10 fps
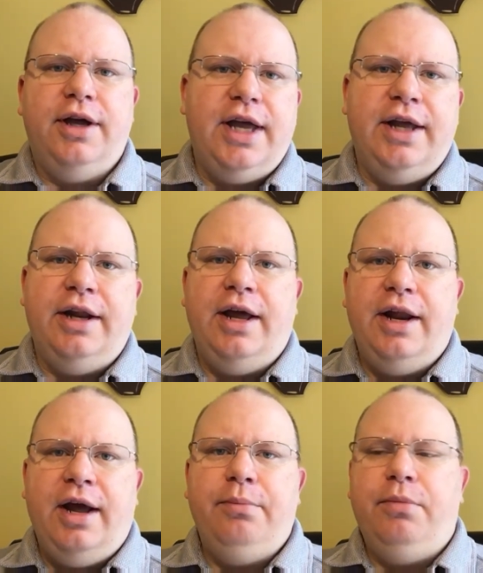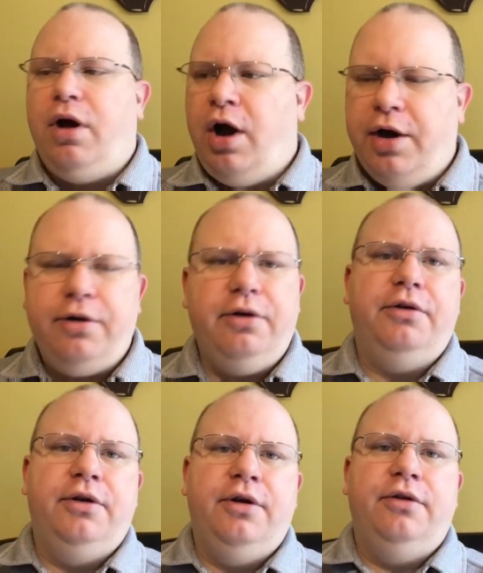And I'm honored
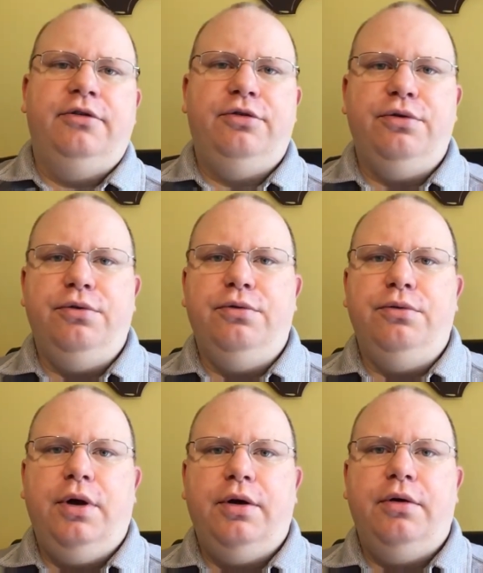to